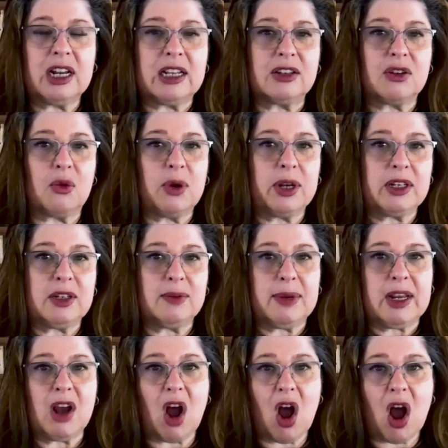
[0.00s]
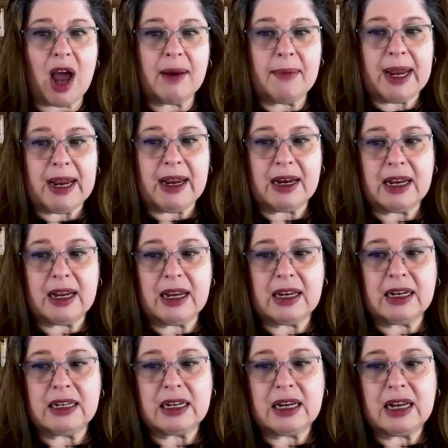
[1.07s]
It's going to be
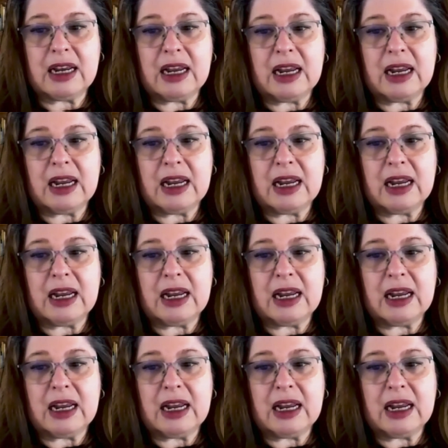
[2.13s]
automated.